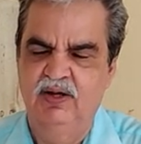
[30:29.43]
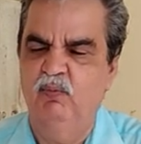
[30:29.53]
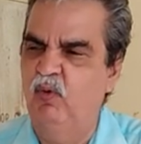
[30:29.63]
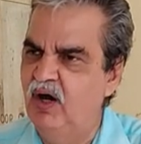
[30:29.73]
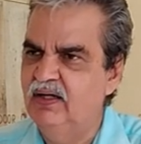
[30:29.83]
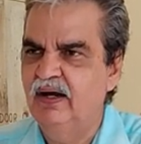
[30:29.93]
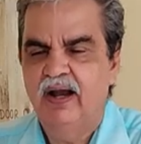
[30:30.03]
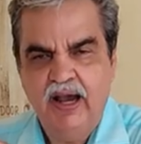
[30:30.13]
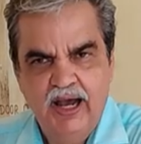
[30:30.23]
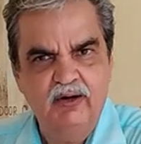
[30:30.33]
What
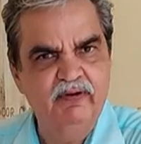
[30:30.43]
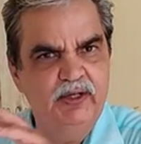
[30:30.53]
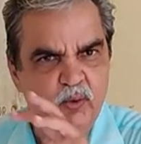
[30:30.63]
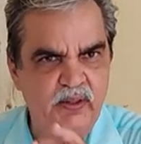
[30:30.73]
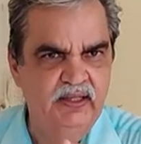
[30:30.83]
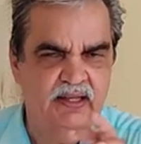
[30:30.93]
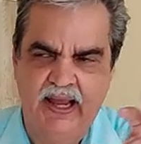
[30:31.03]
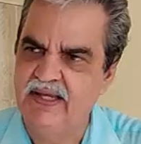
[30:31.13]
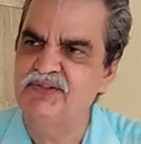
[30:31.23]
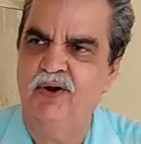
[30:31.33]
are we doing
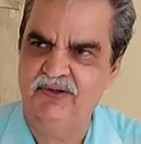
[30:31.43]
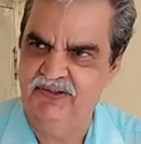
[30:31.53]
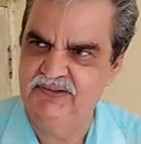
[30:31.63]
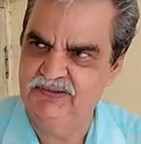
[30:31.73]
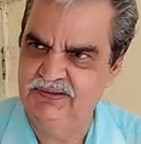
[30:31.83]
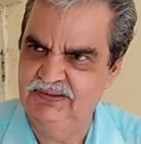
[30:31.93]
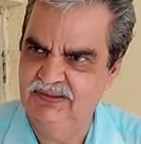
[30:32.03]
as doctors?